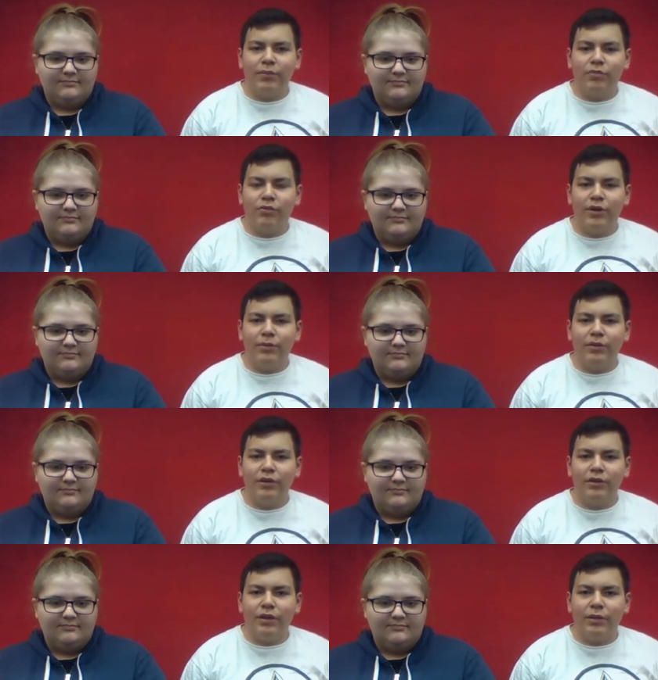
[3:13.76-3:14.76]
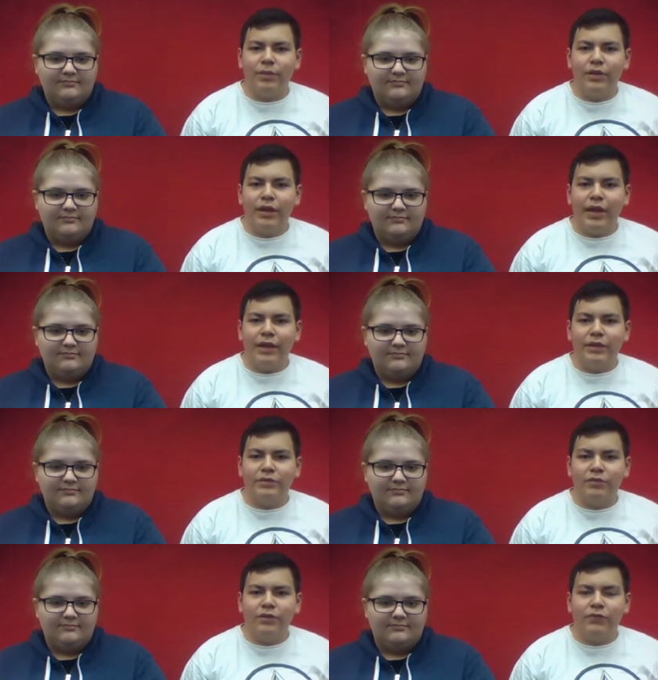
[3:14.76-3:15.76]
Speaker 1: a programming club and
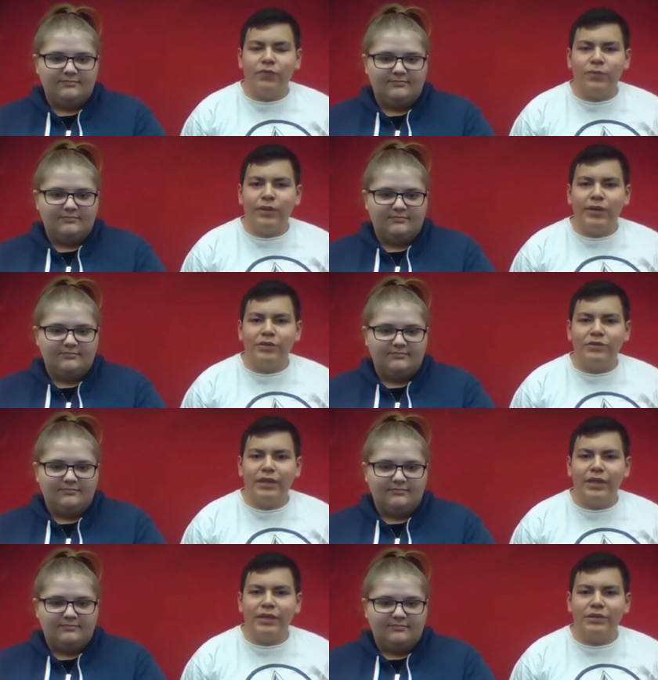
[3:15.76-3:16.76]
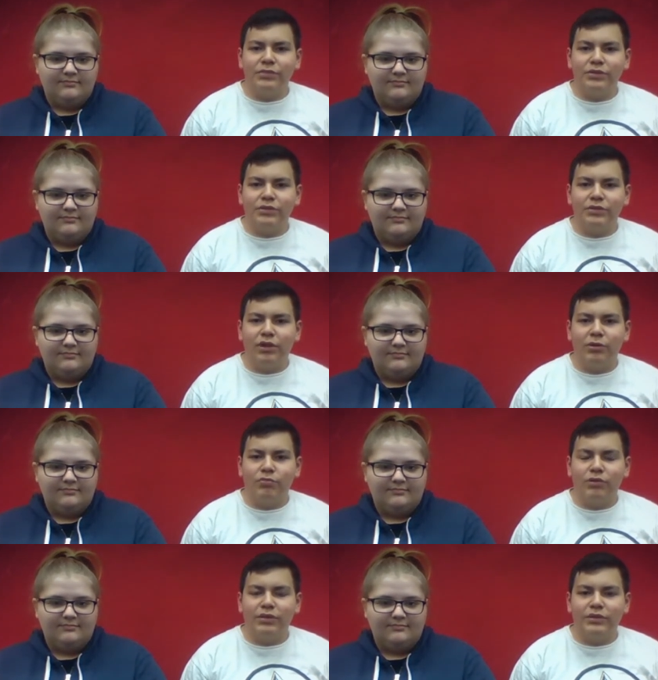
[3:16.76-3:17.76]
is looking for beginners and experts to
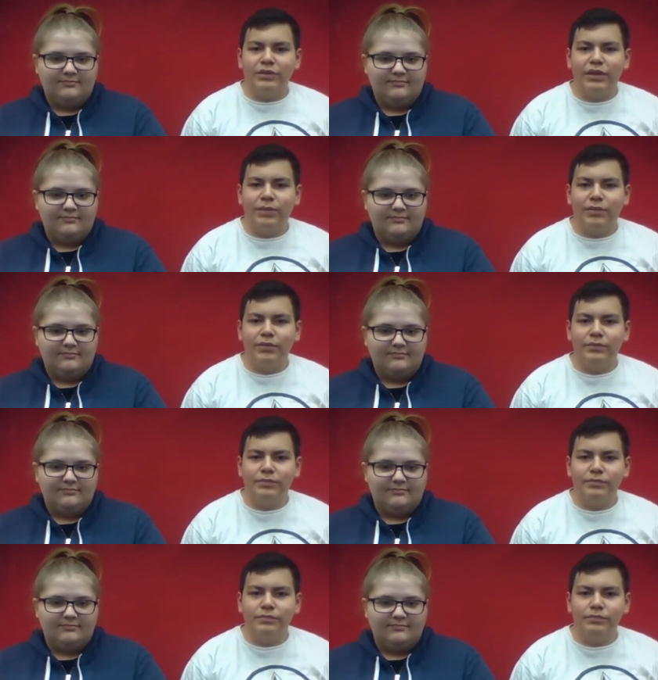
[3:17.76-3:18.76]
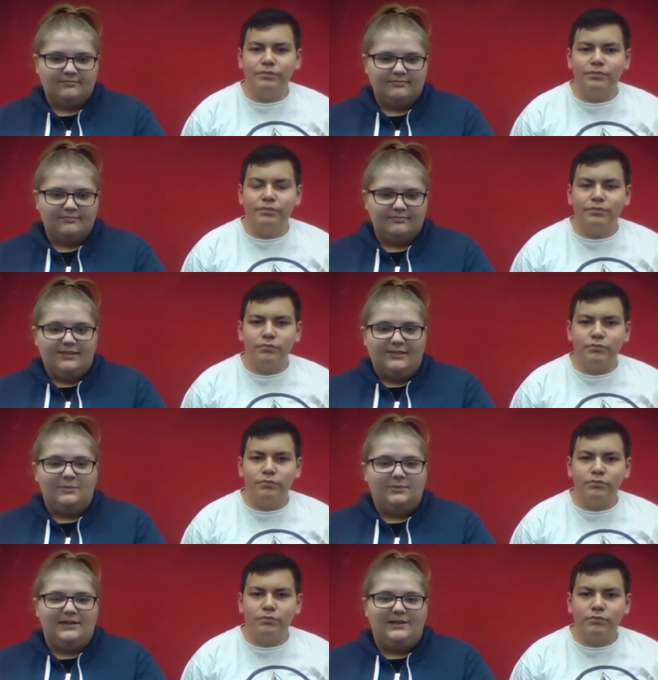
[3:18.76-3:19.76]
help run this club.
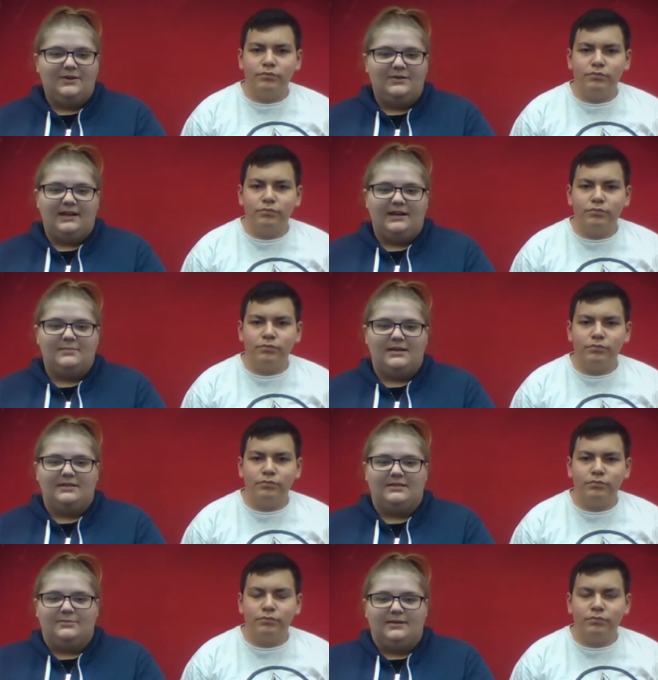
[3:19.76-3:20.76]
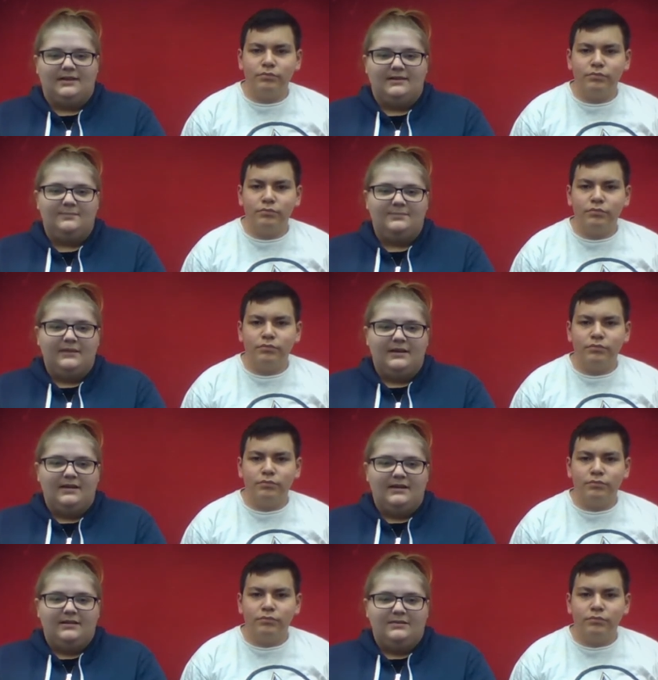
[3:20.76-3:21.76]
Speaker 2: There will be no anime this week.
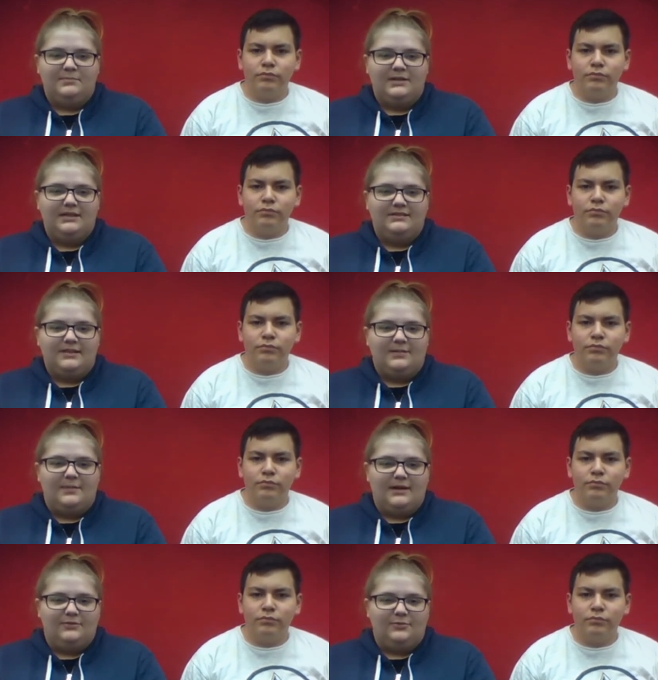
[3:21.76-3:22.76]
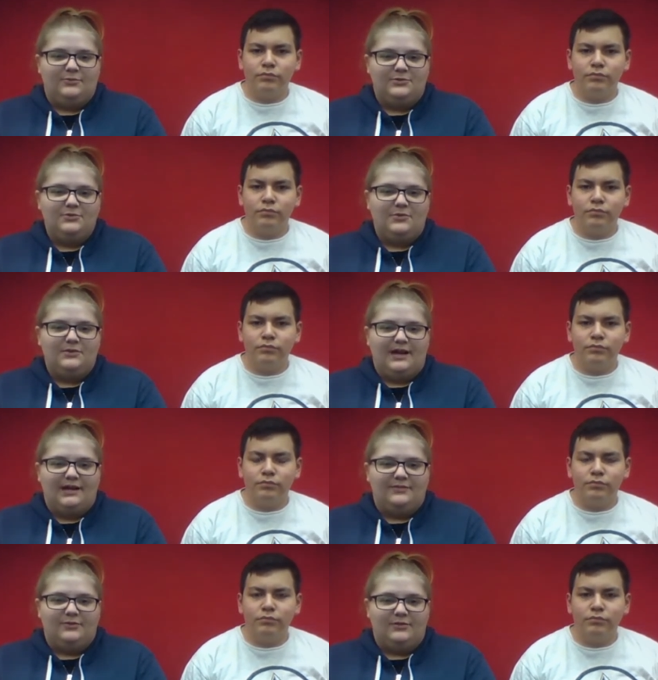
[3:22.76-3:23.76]
Please stop by room
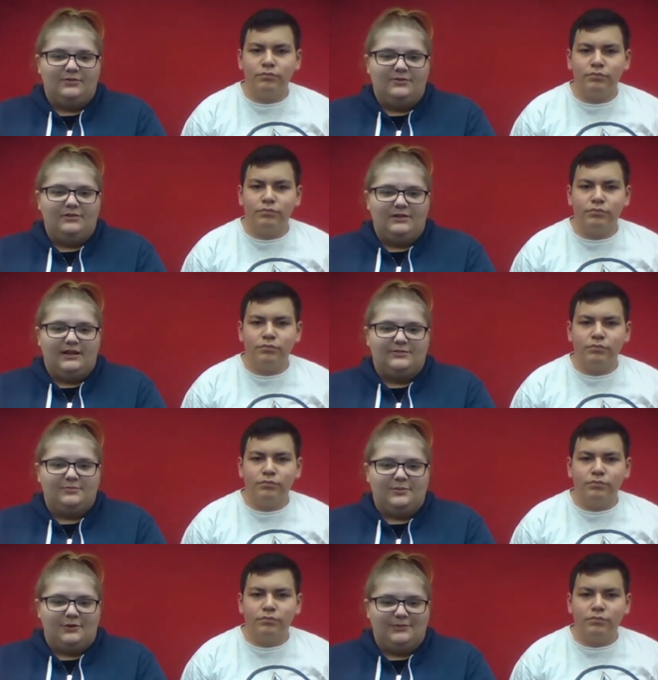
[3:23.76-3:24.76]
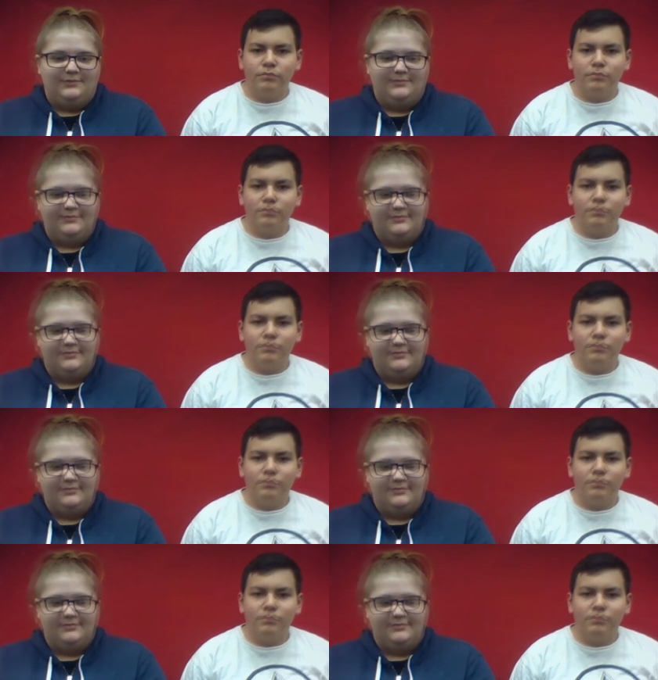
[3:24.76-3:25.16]
209 for the Google Classroom code.